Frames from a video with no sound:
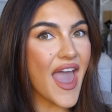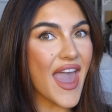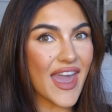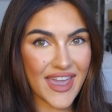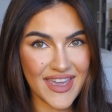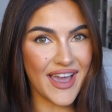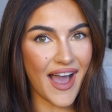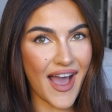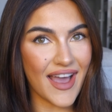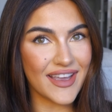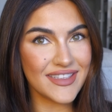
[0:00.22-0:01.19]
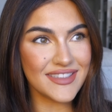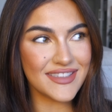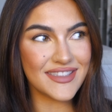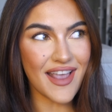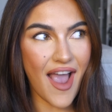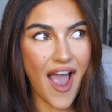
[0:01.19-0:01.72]
Hey guys,
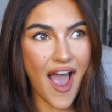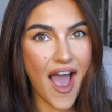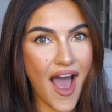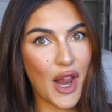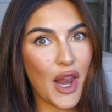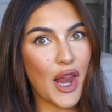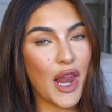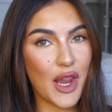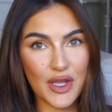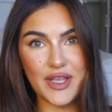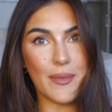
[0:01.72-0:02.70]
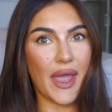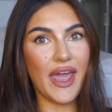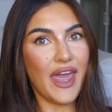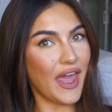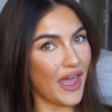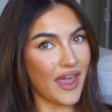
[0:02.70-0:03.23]
look at my
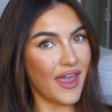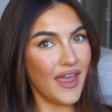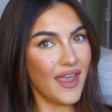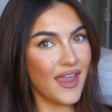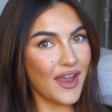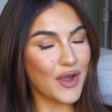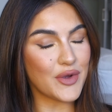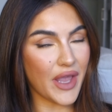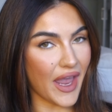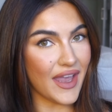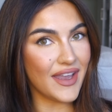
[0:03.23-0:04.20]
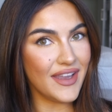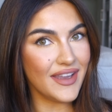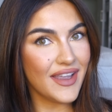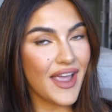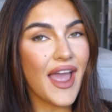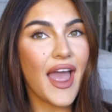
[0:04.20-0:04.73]
hair, okay,
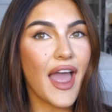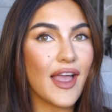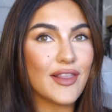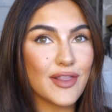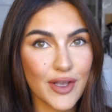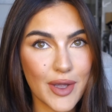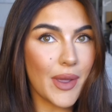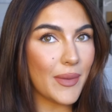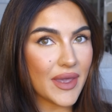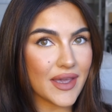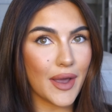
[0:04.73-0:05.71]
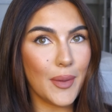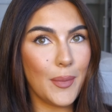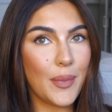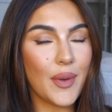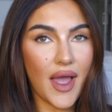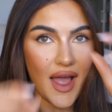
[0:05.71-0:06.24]
and look at my makeup.
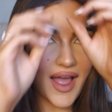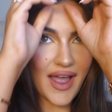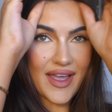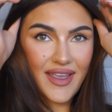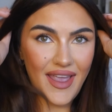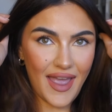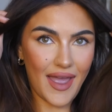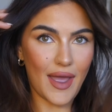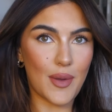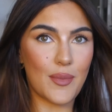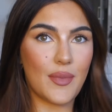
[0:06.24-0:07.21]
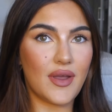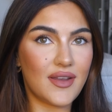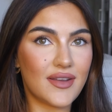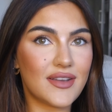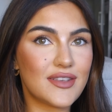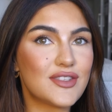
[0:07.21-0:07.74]
I am
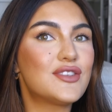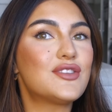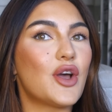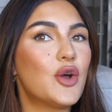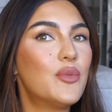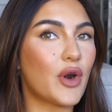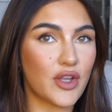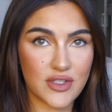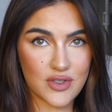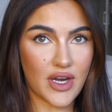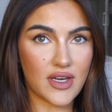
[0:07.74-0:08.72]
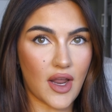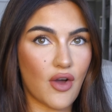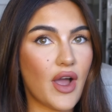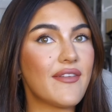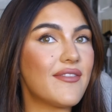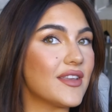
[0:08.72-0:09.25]
so bronzed right now.
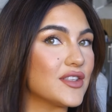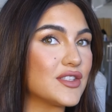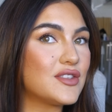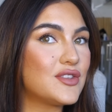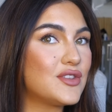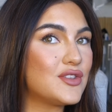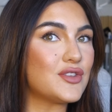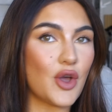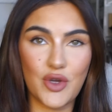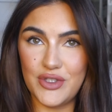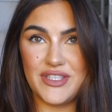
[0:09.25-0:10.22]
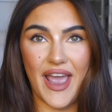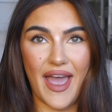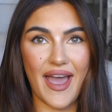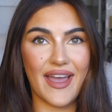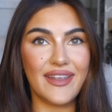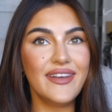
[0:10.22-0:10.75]
I feel so
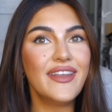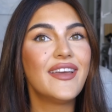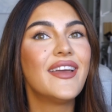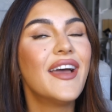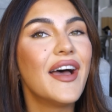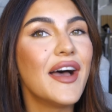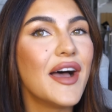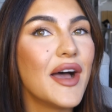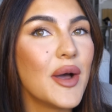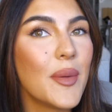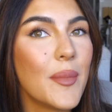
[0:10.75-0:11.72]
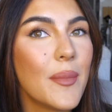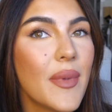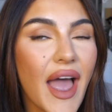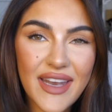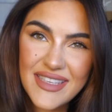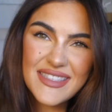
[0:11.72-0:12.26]
tan,
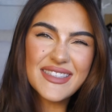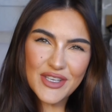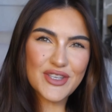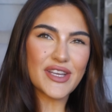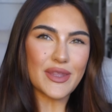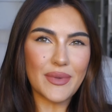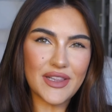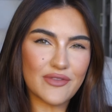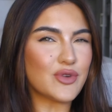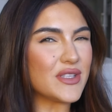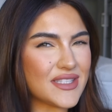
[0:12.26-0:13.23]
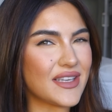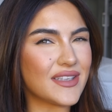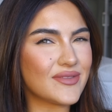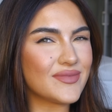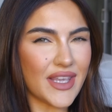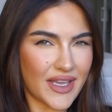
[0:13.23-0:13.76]
and it's literally the middle of
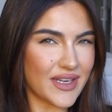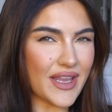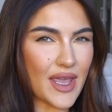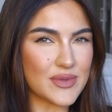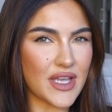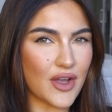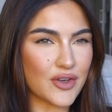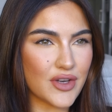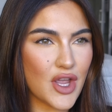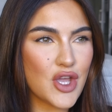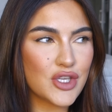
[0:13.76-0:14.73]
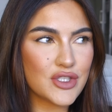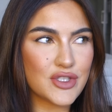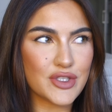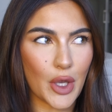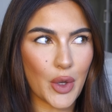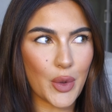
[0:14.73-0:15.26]
winter here in Cape Town,
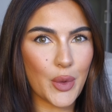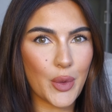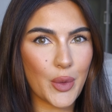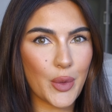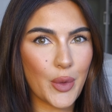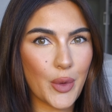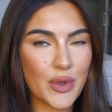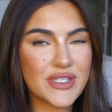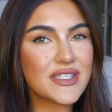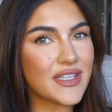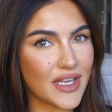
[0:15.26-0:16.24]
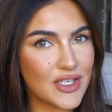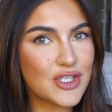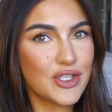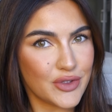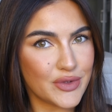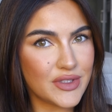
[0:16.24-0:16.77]
so stay
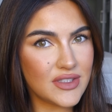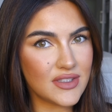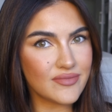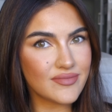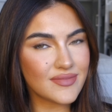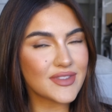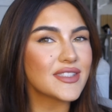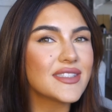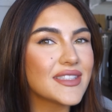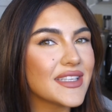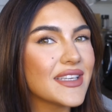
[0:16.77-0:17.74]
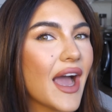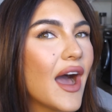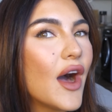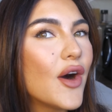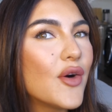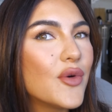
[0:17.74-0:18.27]
tuned to see
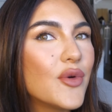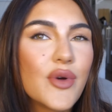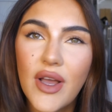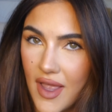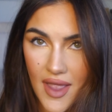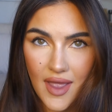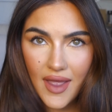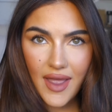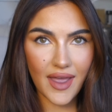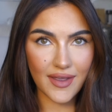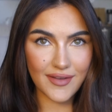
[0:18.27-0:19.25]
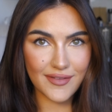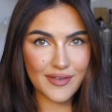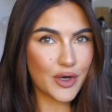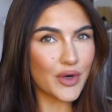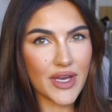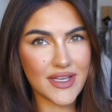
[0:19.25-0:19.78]
how I've
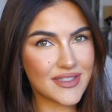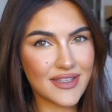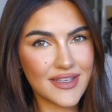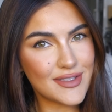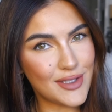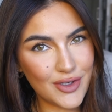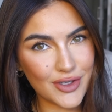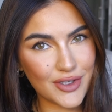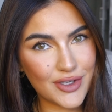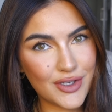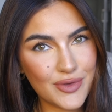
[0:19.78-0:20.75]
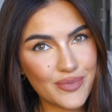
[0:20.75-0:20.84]
created this look.